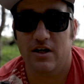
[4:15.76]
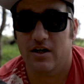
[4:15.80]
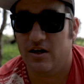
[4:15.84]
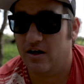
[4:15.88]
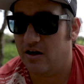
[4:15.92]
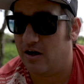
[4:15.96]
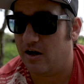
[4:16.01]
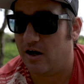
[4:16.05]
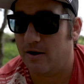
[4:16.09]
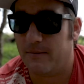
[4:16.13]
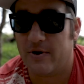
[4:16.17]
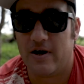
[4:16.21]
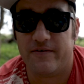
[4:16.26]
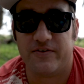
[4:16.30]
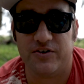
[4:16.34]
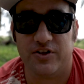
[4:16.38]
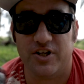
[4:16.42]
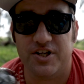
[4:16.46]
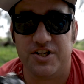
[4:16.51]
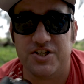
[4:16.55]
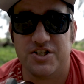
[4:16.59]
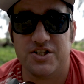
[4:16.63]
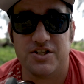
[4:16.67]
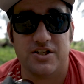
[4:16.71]
uh, um, after
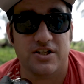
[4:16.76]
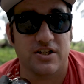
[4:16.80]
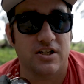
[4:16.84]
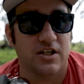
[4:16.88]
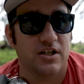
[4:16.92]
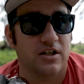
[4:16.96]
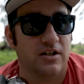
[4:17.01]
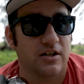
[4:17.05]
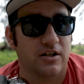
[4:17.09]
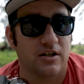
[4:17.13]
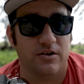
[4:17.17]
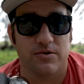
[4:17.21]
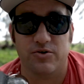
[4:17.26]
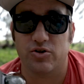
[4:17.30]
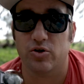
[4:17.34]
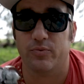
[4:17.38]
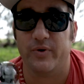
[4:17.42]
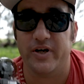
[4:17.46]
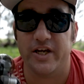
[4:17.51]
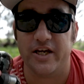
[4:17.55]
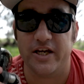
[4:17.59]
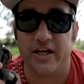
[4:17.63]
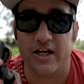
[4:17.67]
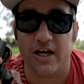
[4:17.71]
this, which will
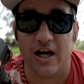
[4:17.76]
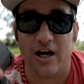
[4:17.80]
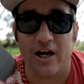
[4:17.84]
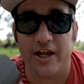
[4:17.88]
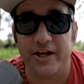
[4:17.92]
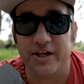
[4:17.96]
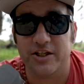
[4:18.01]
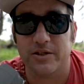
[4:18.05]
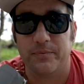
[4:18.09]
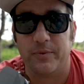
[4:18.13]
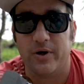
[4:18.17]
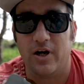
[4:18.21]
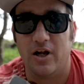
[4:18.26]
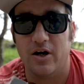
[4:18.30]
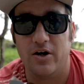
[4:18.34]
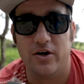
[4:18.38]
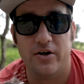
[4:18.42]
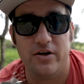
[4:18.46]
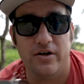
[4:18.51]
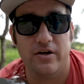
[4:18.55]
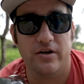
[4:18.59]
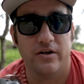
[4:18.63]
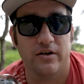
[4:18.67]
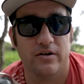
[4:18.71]
be linked below.